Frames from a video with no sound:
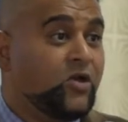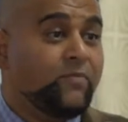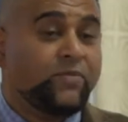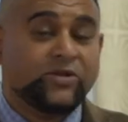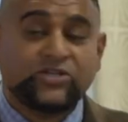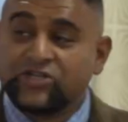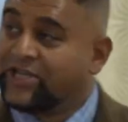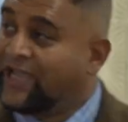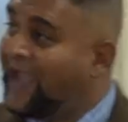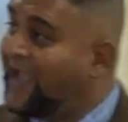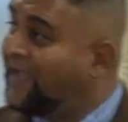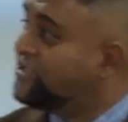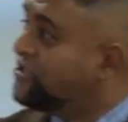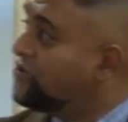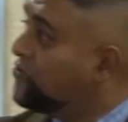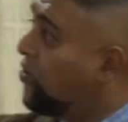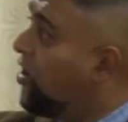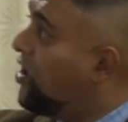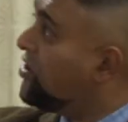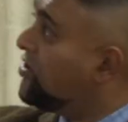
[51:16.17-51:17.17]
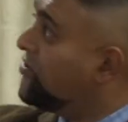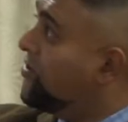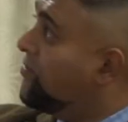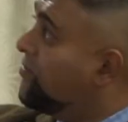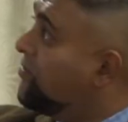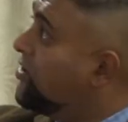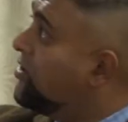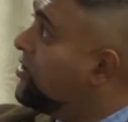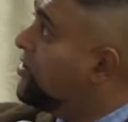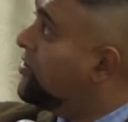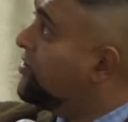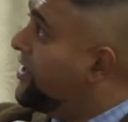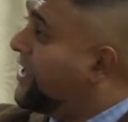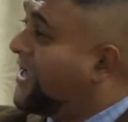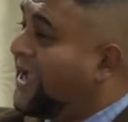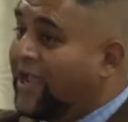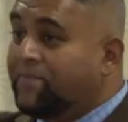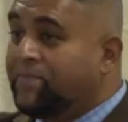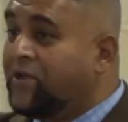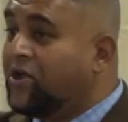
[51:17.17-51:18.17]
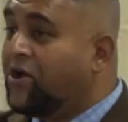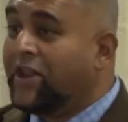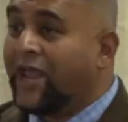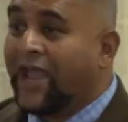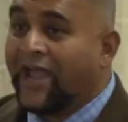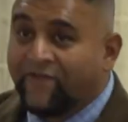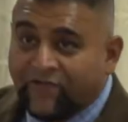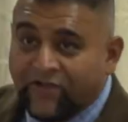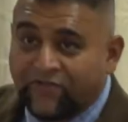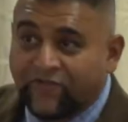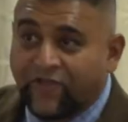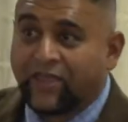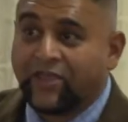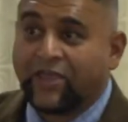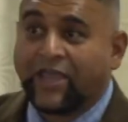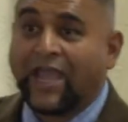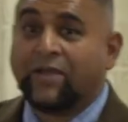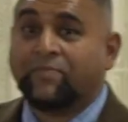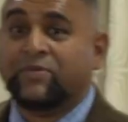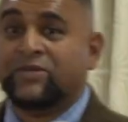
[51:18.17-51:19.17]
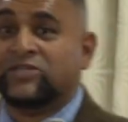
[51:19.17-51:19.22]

But you can't do all of them. You can't be on everything. You can't be